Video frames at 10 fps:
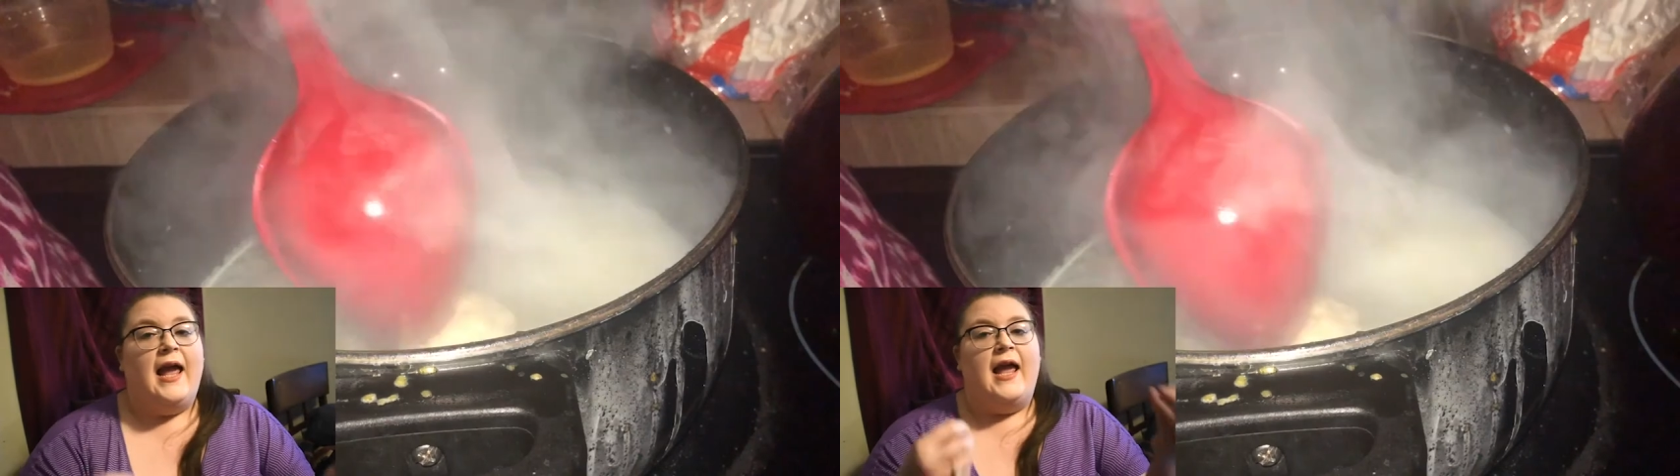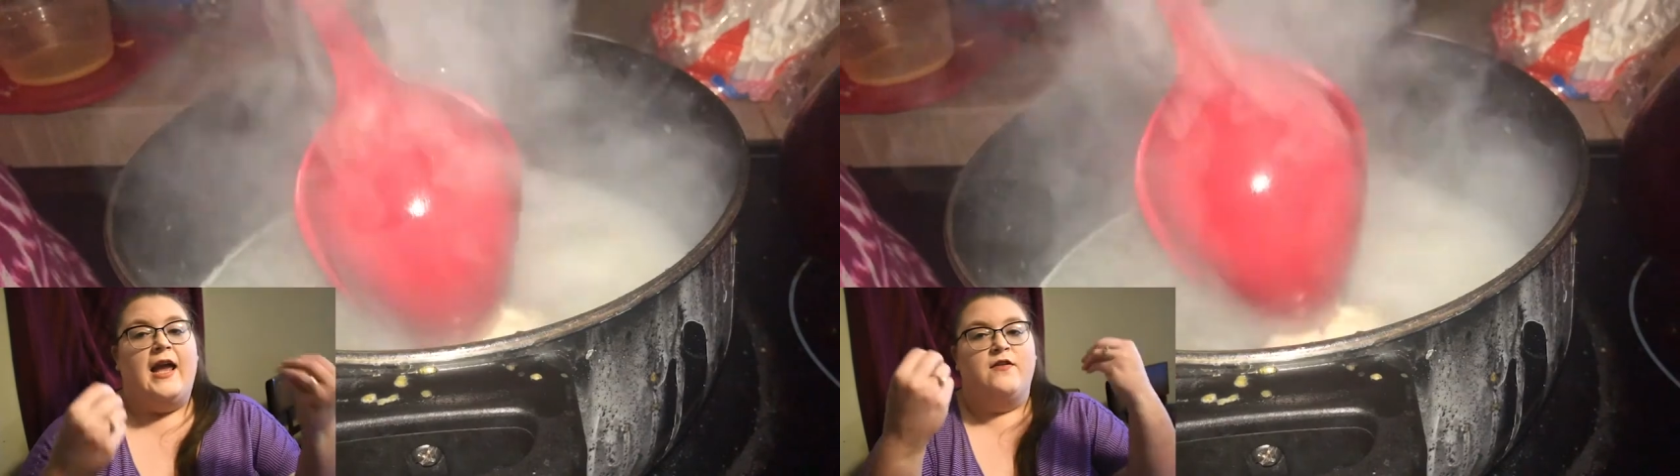
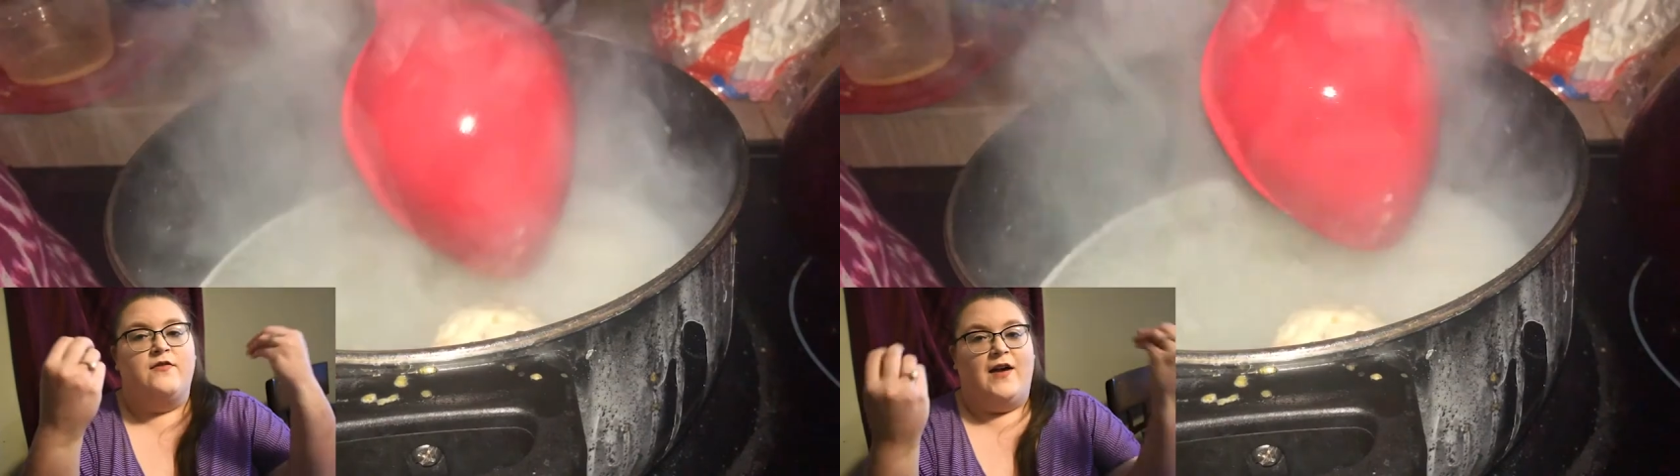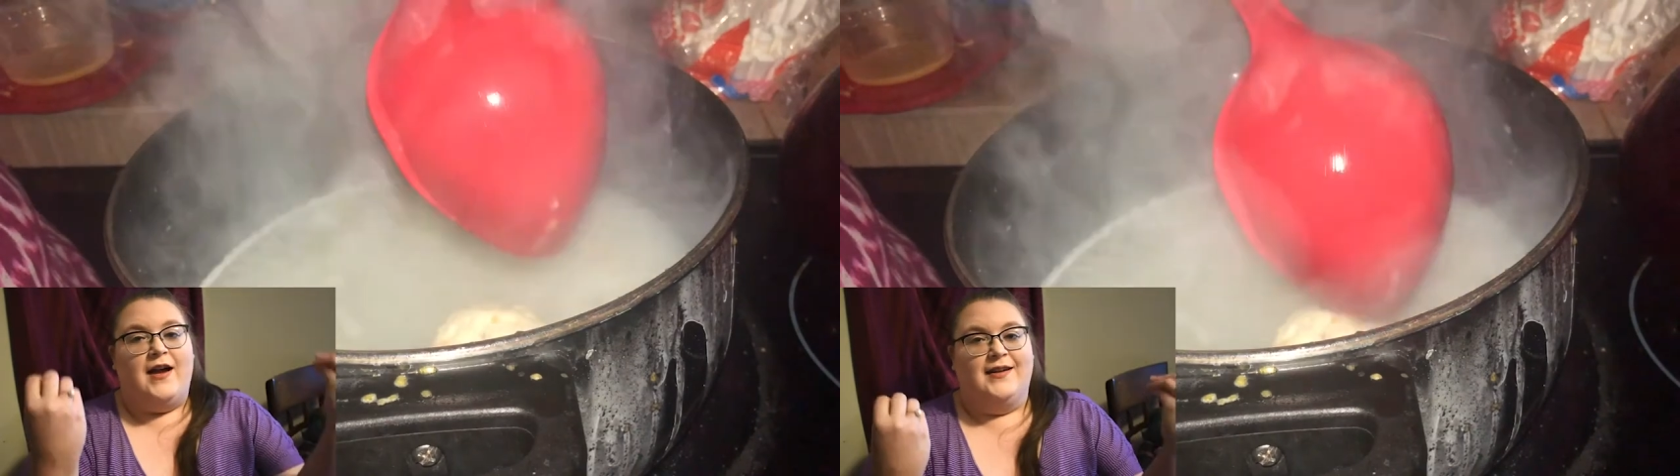And
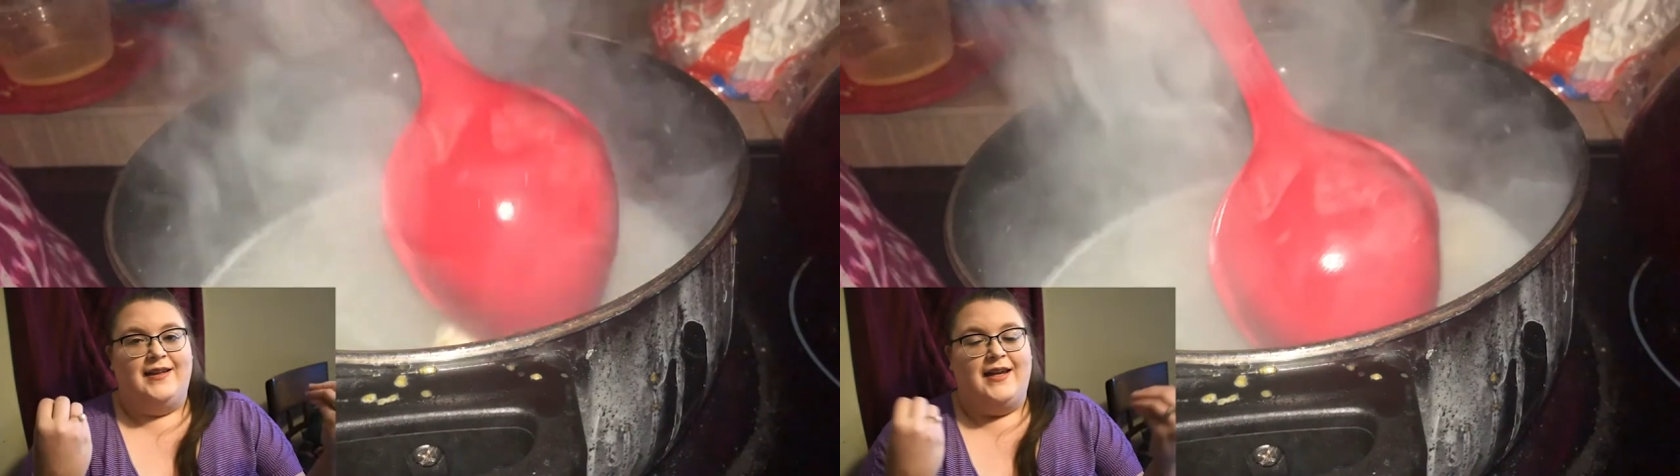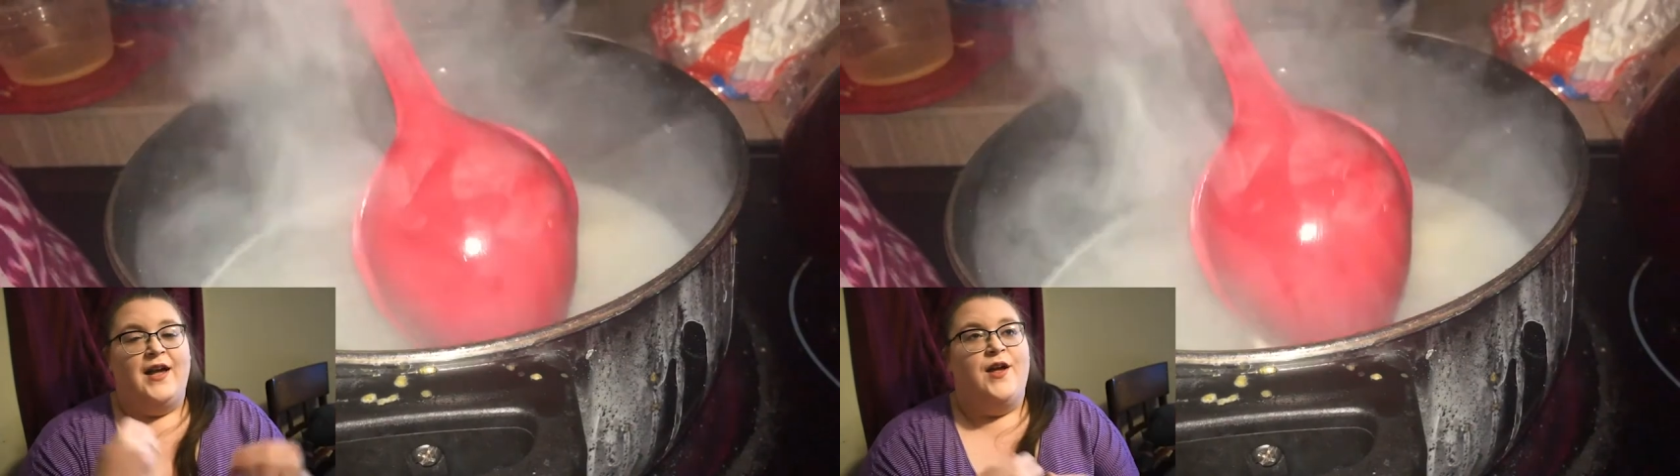
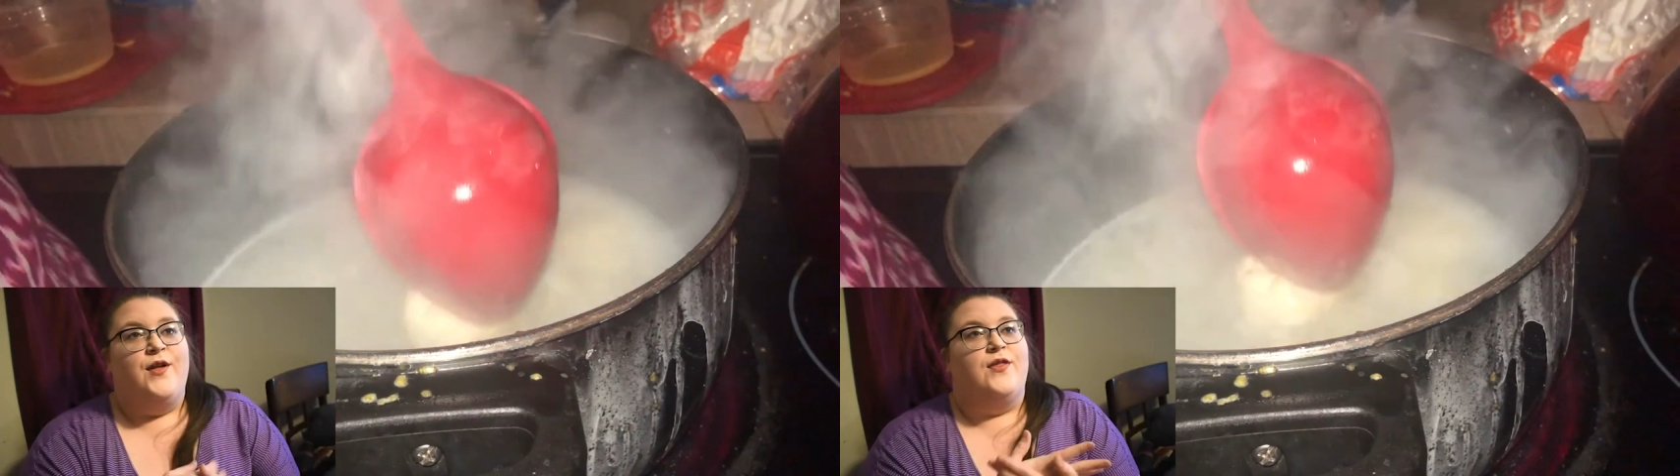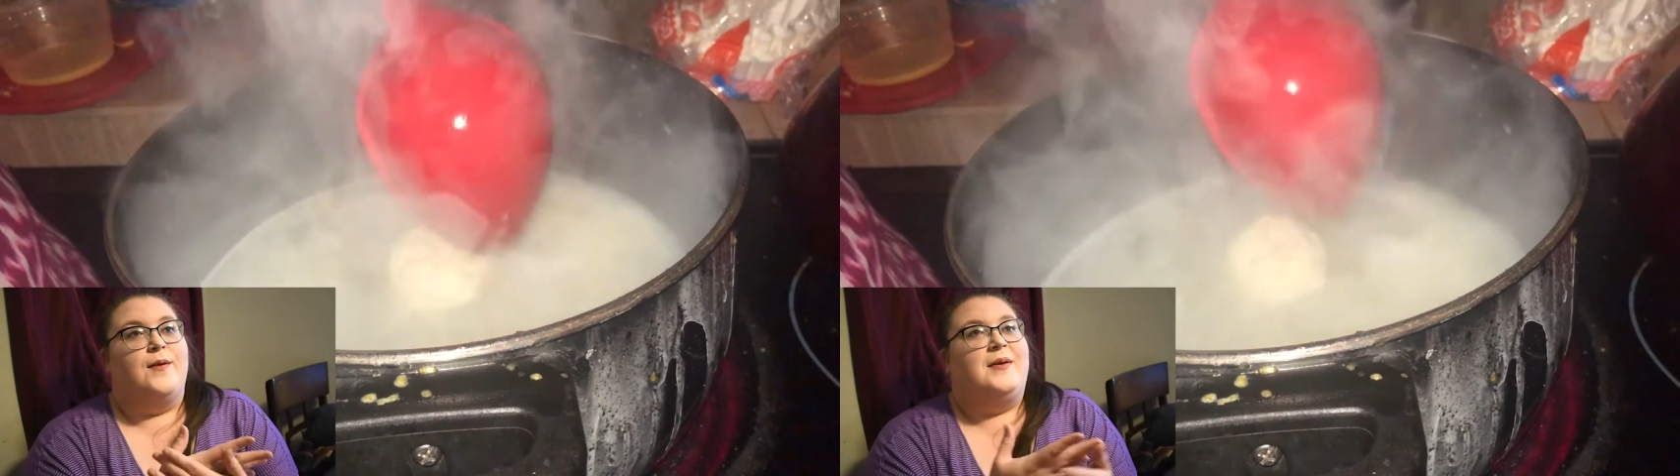finally,
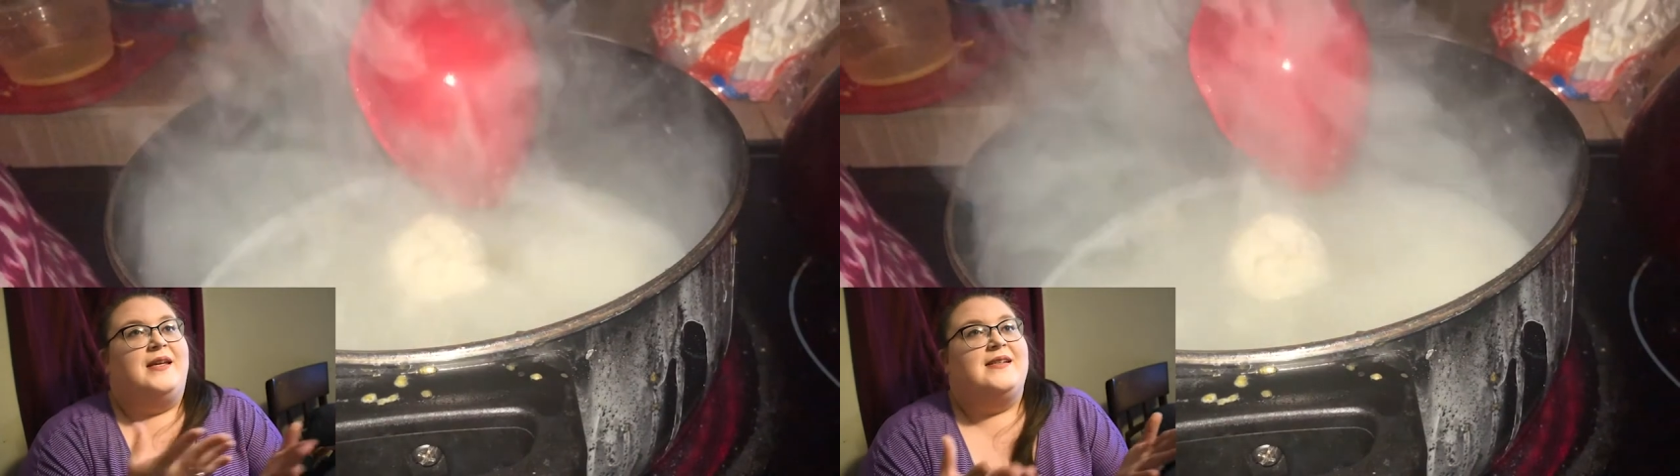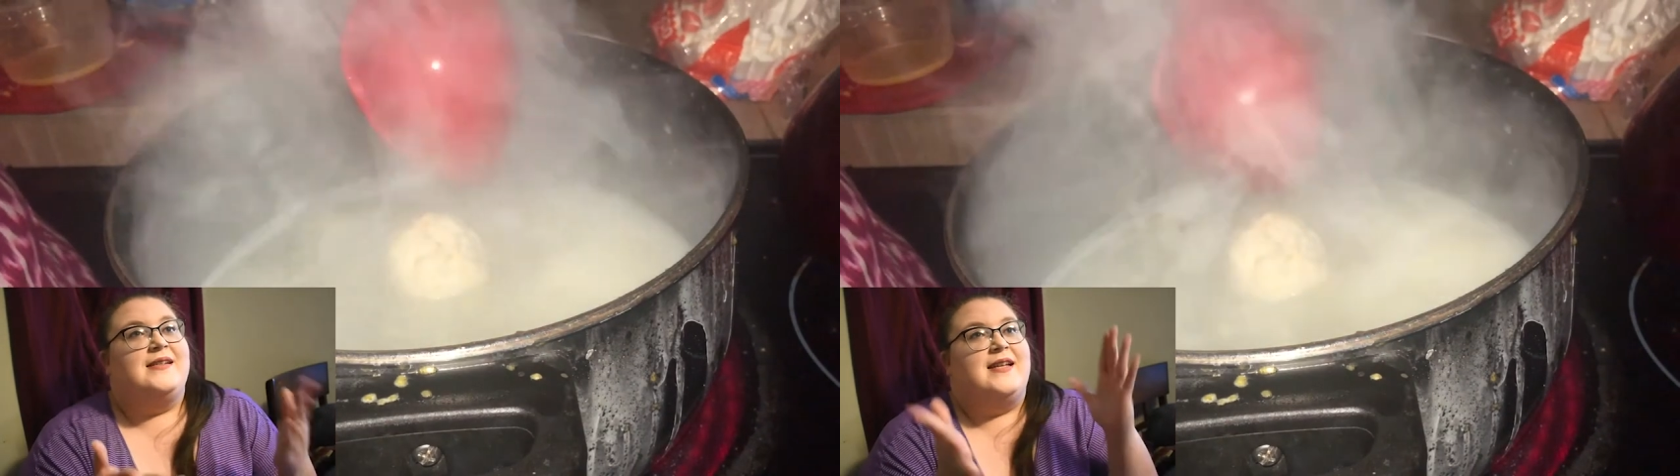the
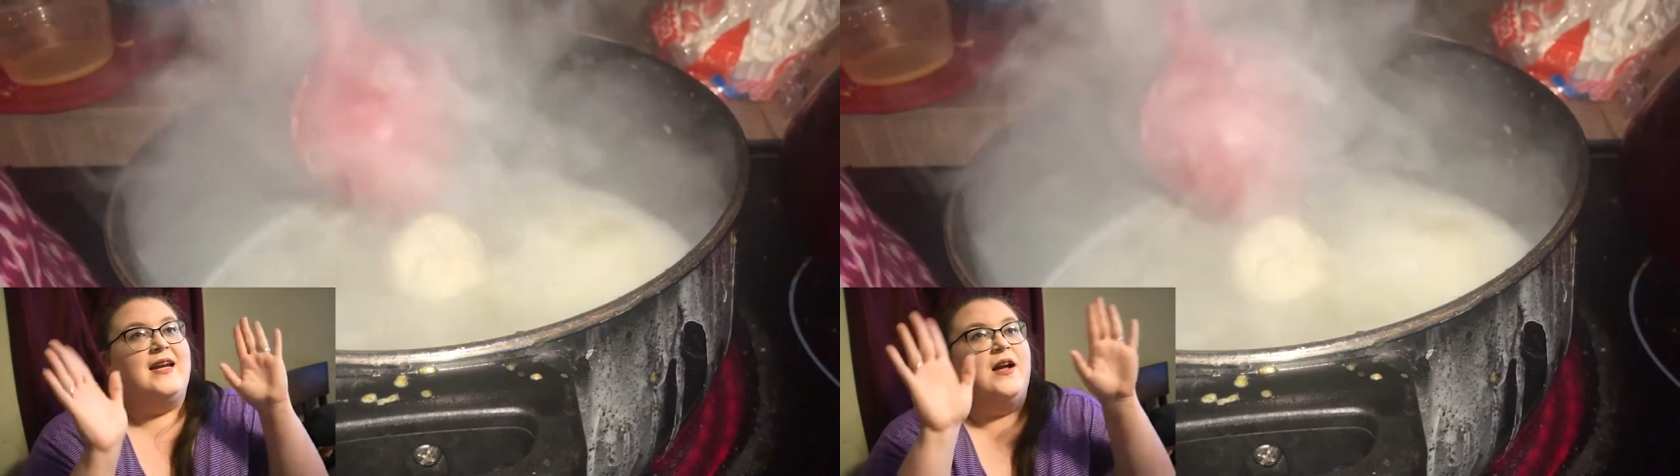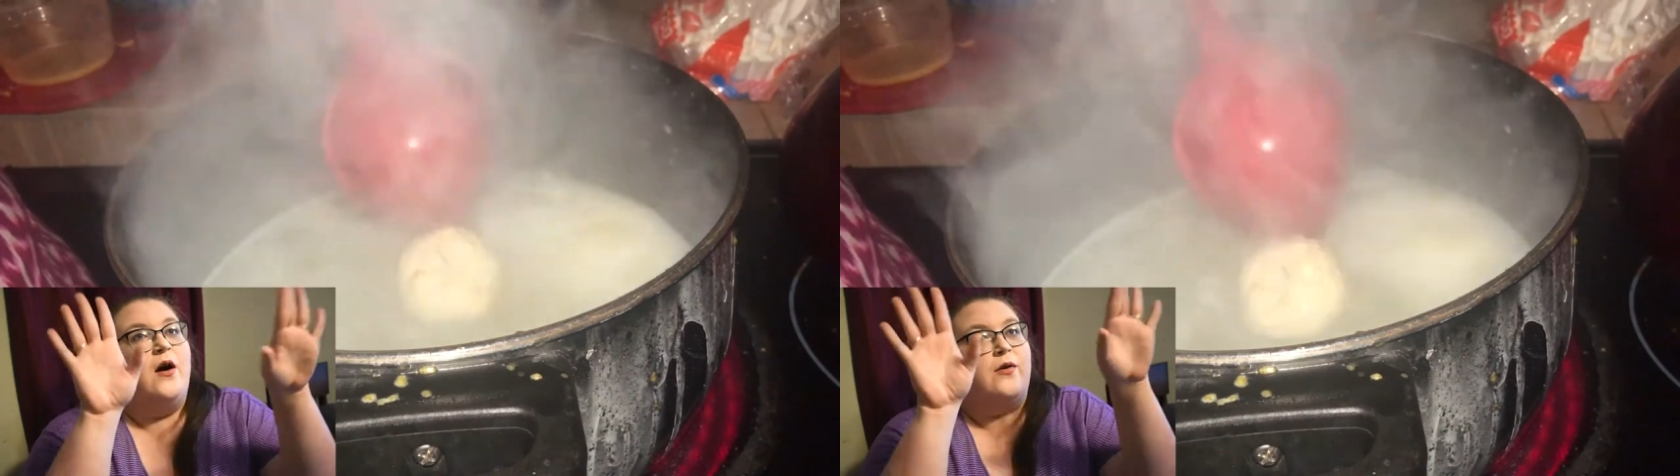piece de